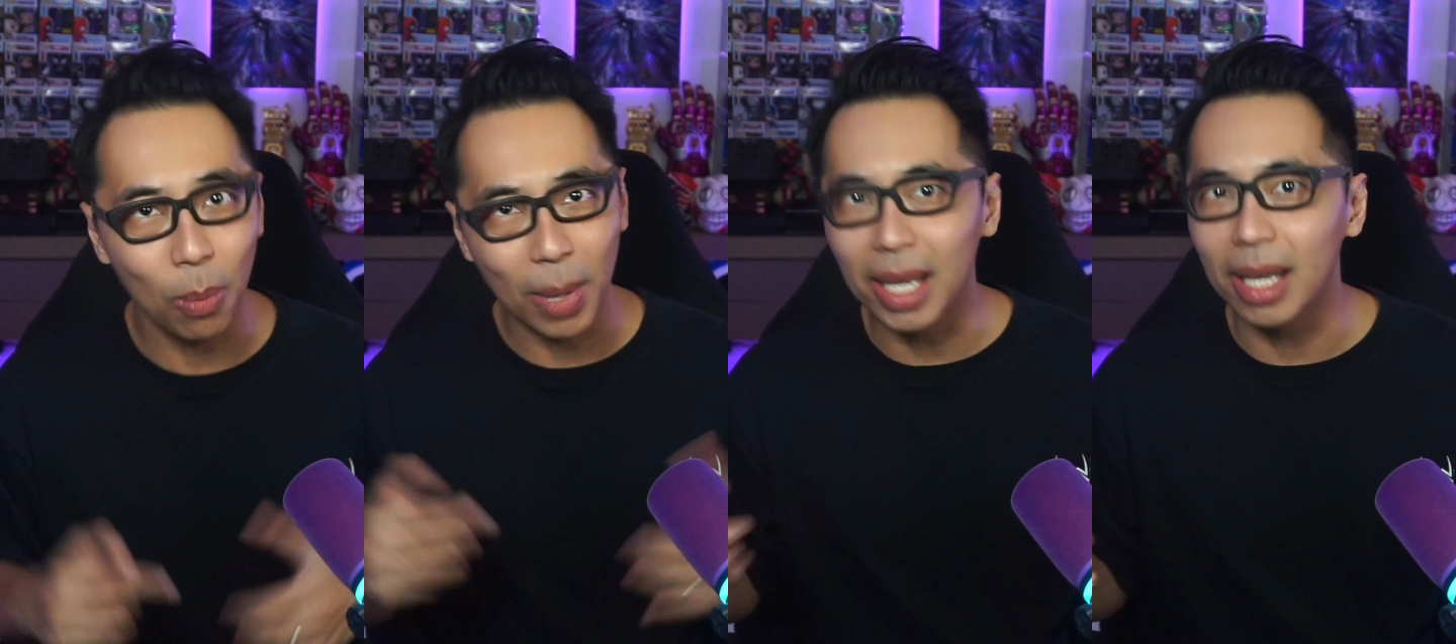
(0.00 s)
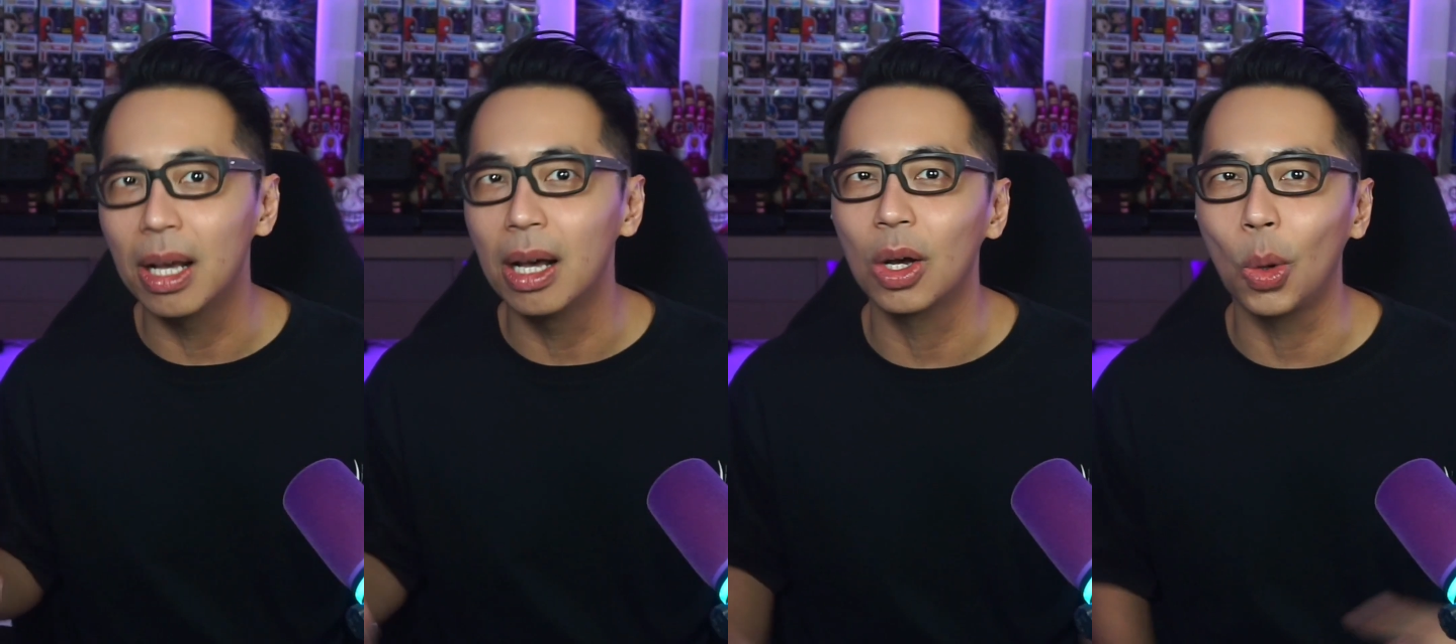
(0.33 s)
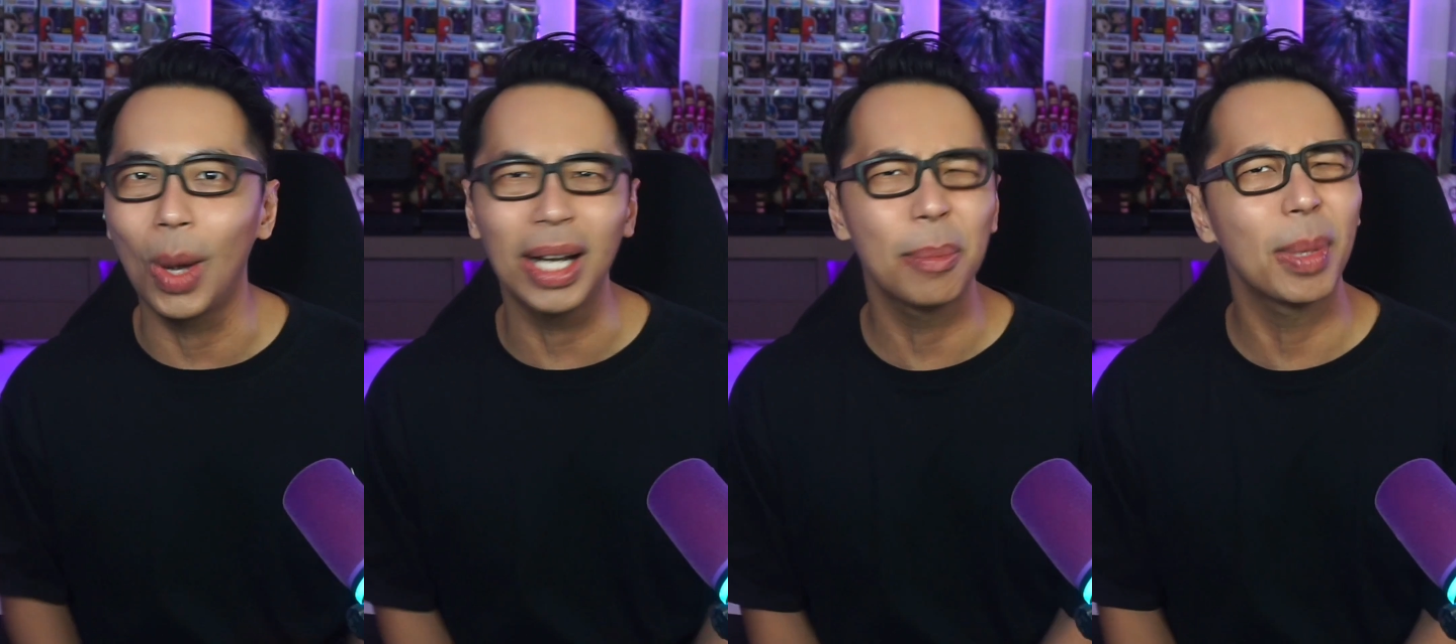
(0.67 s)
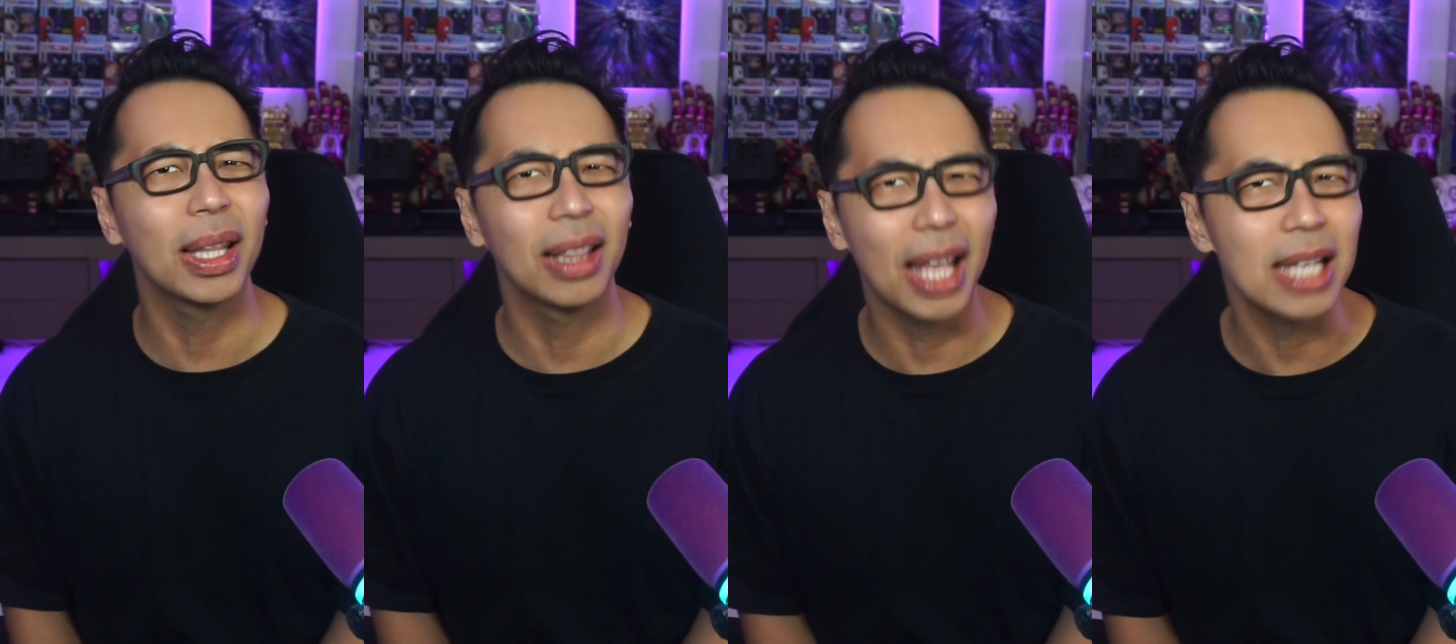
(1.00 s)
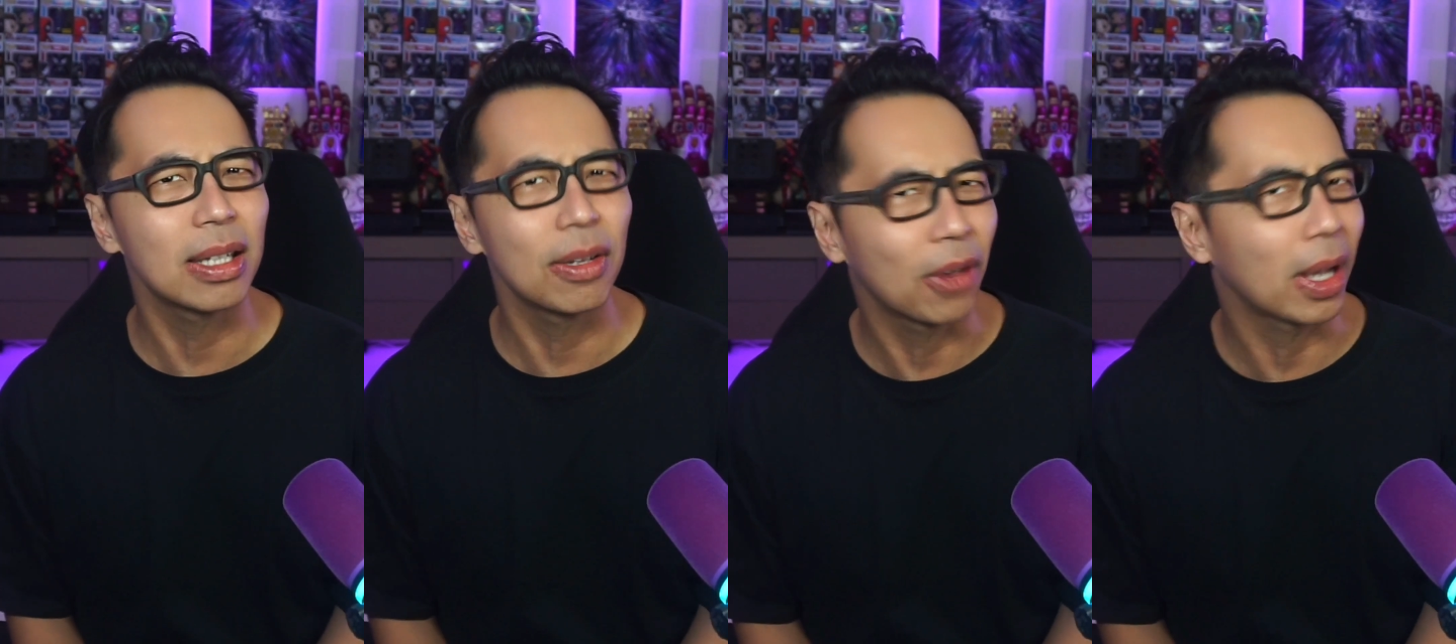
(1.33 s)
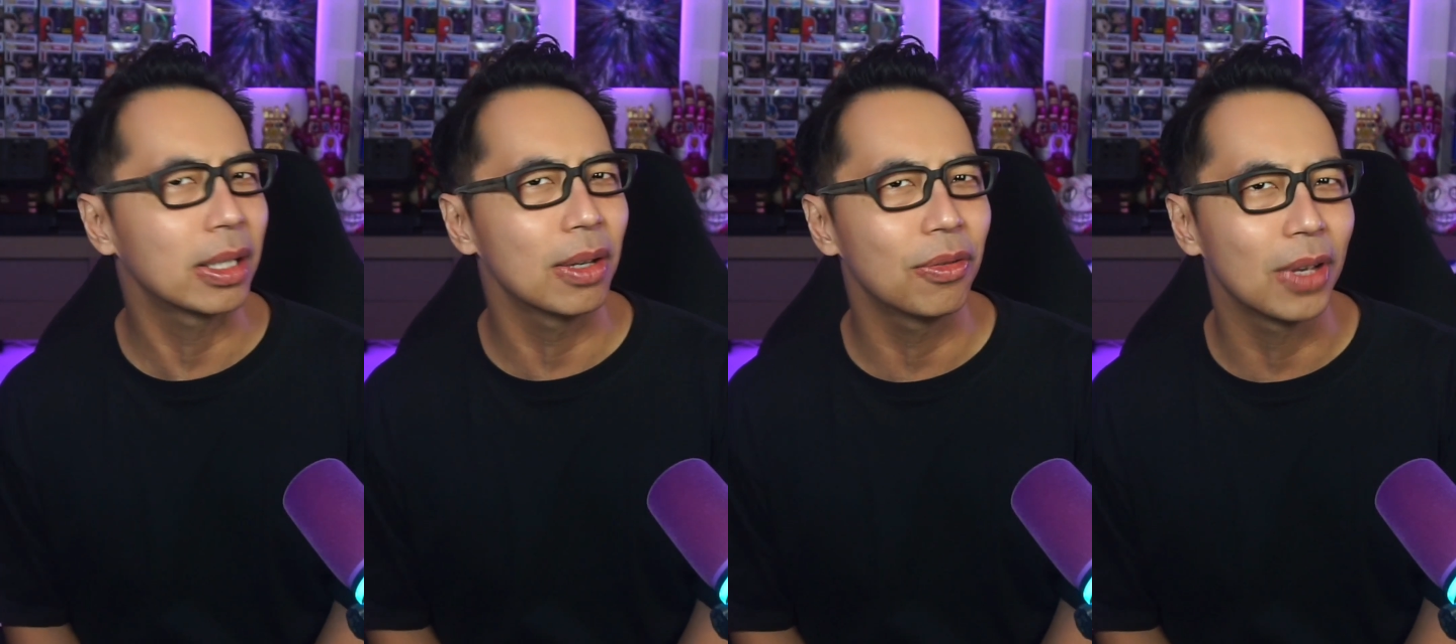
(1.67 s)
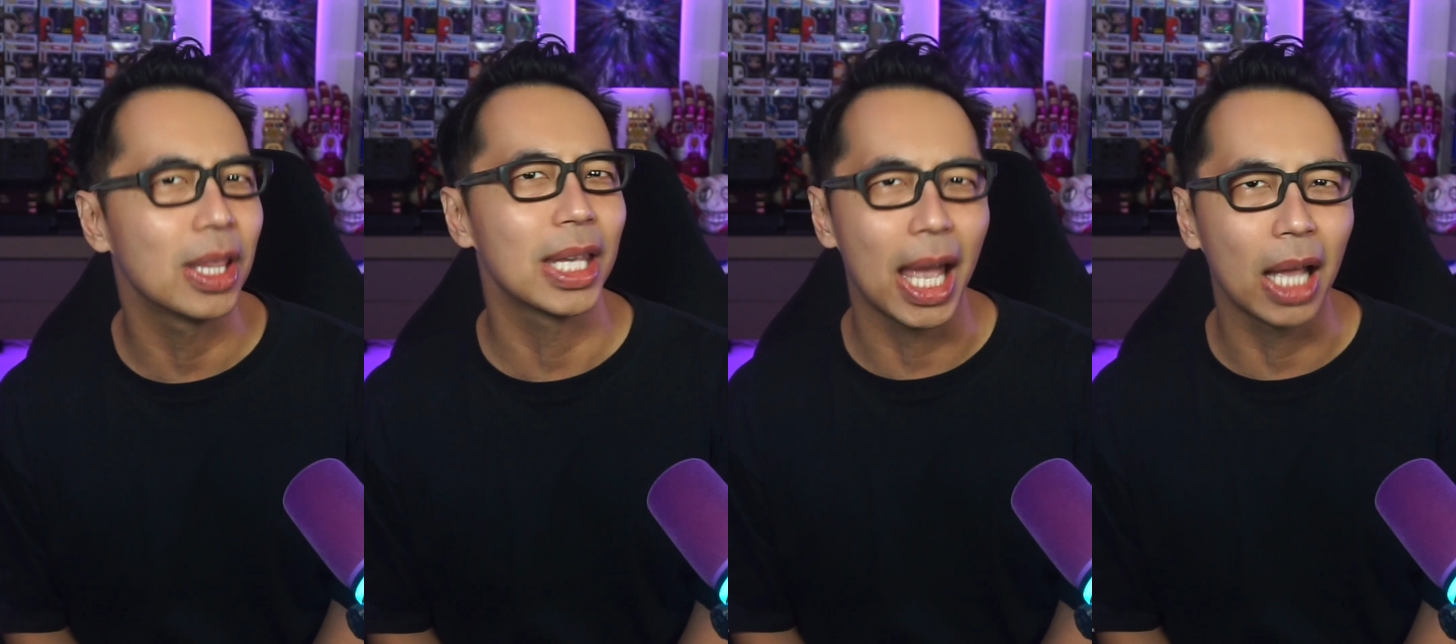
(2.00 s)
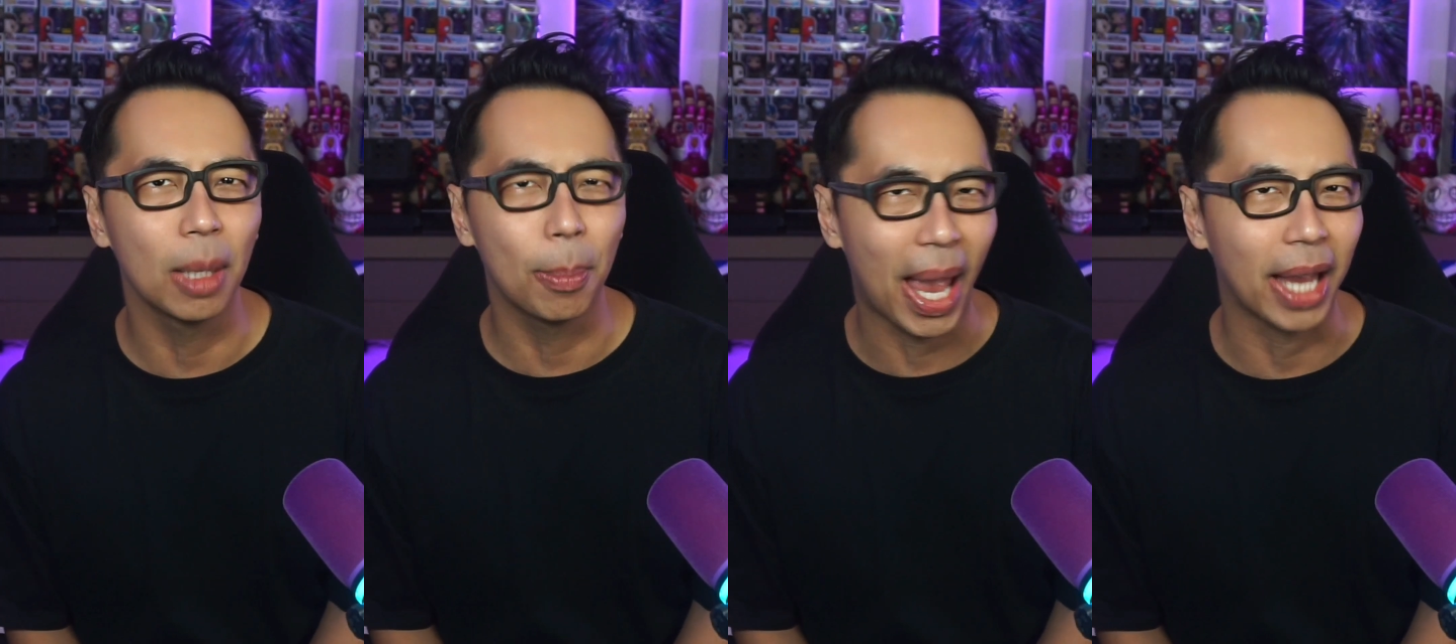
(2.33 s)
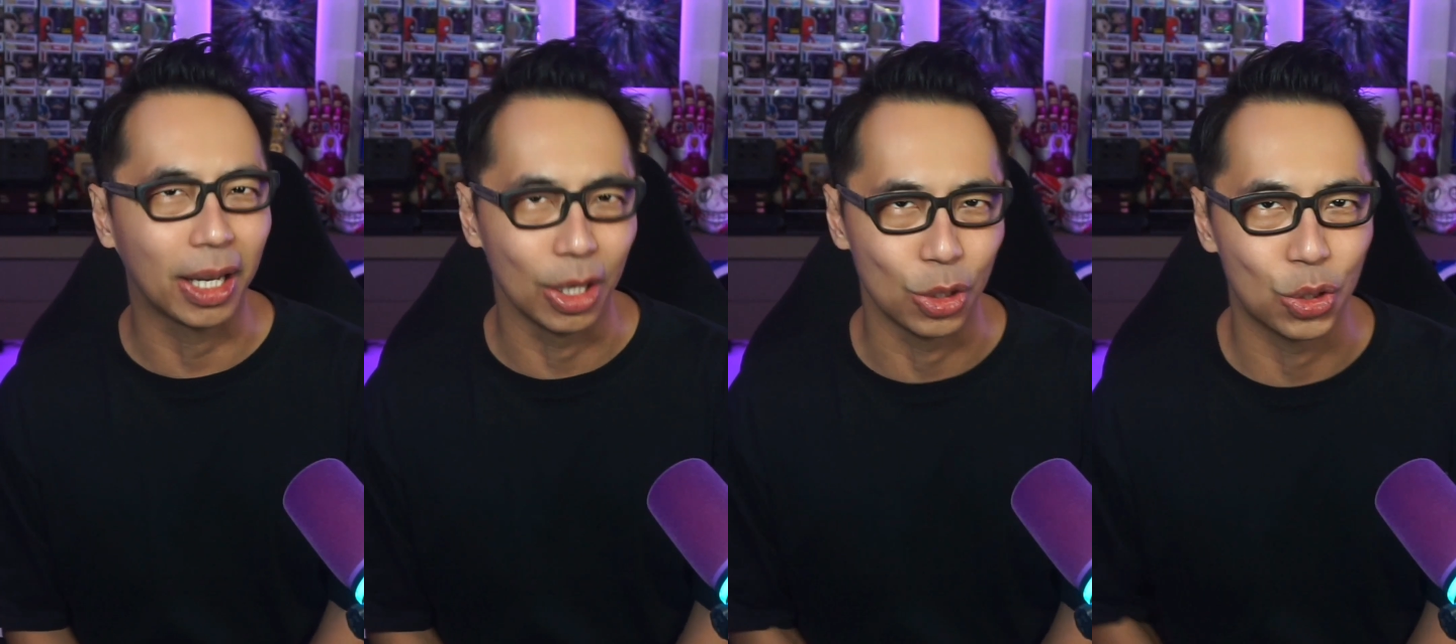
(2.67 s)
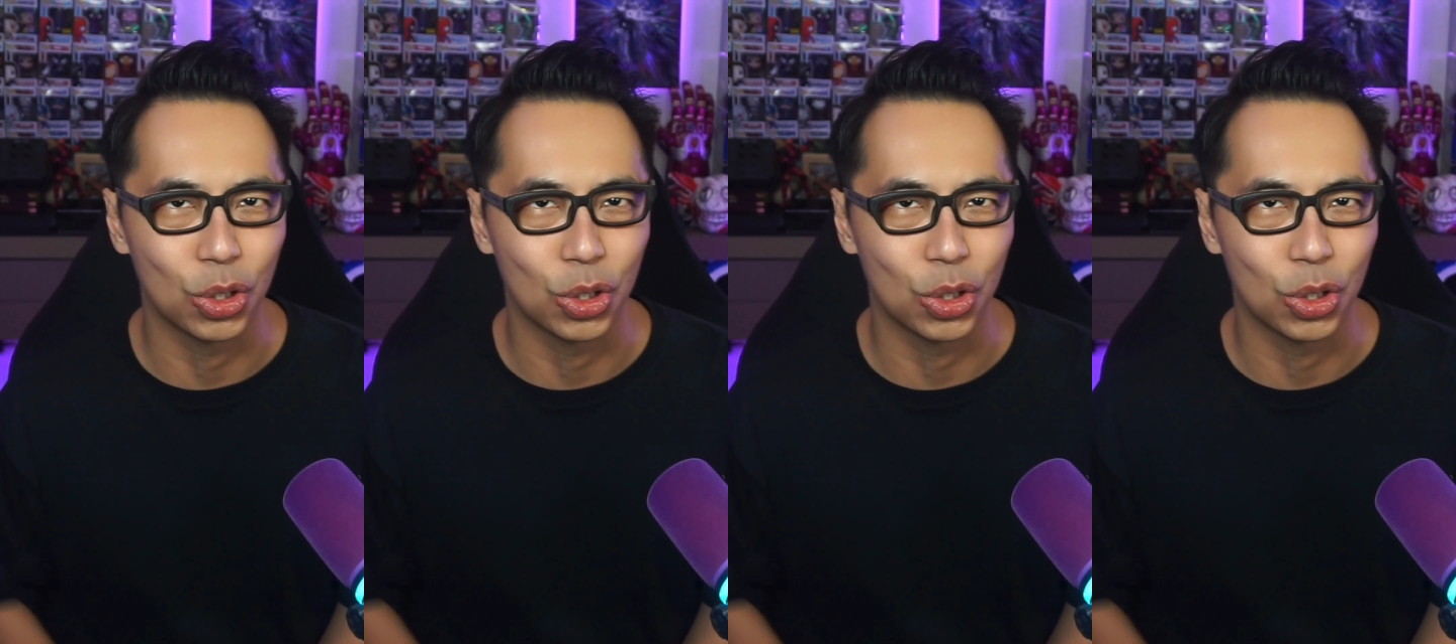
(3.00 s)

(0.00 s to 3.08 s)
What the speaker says: making her quite a bit less effective in the Hella package.